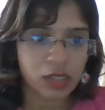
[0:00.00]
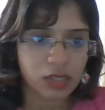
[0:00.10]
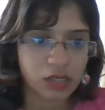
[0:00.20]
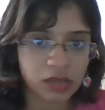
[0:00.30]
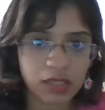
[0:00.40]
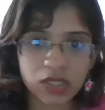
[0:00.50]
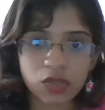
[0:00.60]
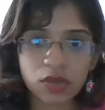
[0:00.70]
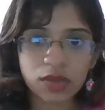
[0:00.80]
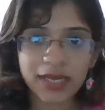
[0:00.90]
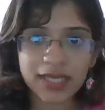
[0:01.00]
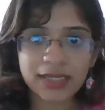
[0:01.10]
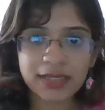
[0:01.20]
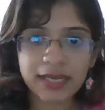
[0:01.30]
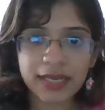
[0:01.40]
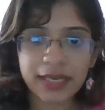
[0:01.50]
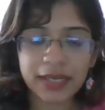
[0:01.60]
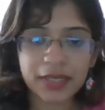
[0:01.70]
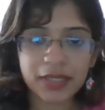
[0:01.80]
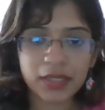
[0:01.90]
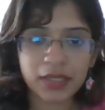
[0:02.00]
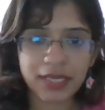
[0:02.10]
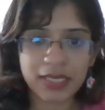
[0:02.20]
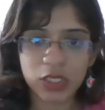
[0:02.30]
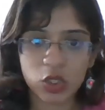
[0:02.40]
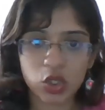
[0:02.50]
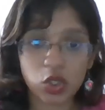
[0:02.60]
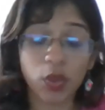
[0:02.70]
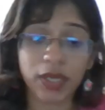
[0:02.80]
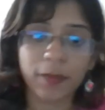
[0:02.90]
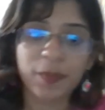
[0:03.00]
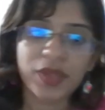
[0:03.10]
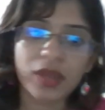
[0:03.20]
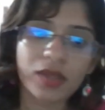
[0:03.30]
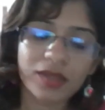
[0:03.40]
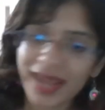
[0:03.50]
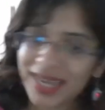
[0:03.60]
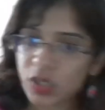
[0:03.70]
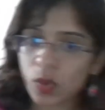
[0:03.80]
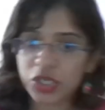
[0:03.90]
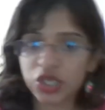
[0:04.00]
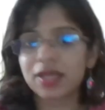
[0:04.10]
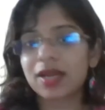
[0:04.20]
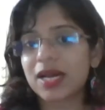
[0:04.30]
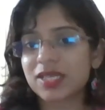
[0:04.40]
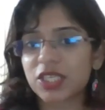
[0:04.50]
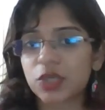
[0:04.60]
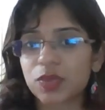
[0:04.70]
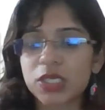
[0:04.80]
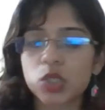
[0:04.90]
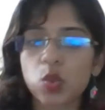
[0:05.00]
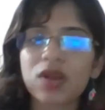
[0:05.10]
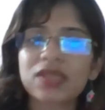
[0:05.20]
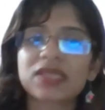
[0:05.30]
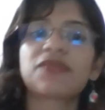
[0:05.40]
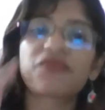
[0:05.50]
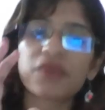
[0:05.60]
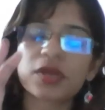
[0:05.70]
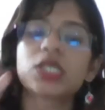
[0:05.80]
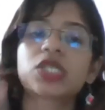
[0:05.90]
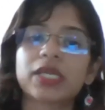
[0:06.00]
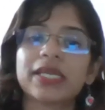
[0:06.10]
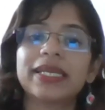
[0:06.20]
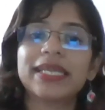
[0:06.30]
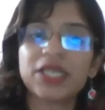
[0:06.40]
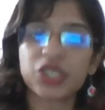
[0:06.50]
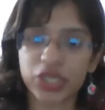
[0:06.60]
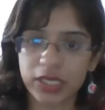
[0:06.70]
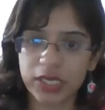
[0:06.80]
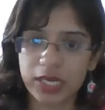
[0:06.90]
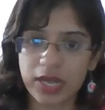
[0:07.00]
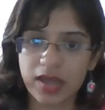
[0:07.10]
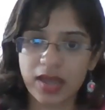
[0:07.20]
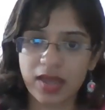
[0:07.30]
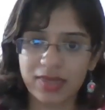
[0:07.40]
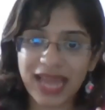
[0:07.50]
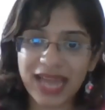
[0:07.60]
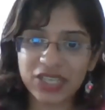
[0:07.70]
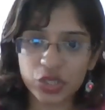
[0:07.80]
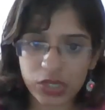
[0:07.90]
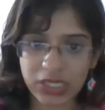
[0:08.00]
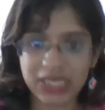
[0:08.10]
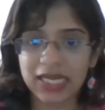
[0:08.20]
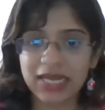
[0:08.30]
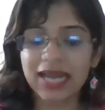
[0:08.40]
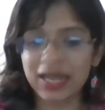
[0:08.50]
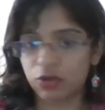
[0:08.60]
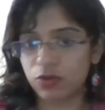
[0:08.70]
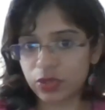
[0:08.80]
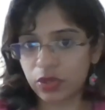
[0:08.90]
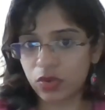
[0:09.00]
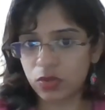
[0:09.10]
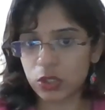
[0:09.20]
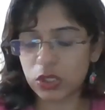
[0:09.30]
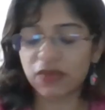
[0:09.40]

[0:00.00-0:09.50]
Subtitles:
So let's go to the next slide. Yes, okay. The next question they ask you is, what is the first lesion that you see in atherosclerosis?